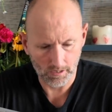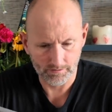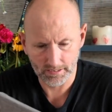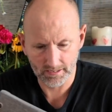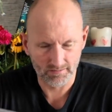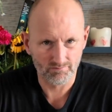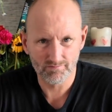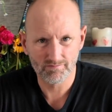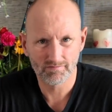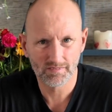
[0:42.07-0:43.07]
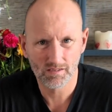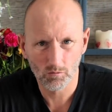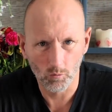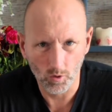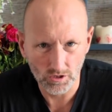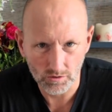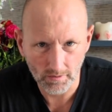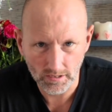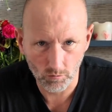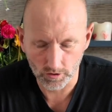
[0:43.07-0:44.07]
kind of what you
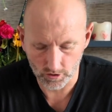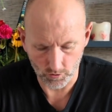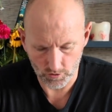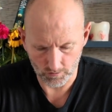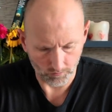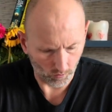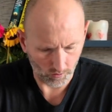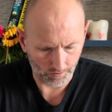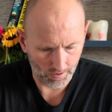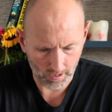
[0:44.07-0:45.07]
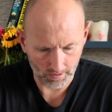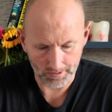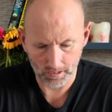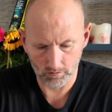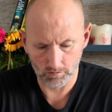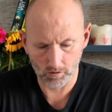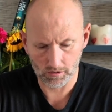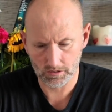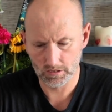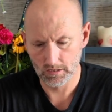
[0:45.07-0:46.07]
might want to use it for and how it
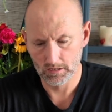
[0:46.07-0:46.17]
works.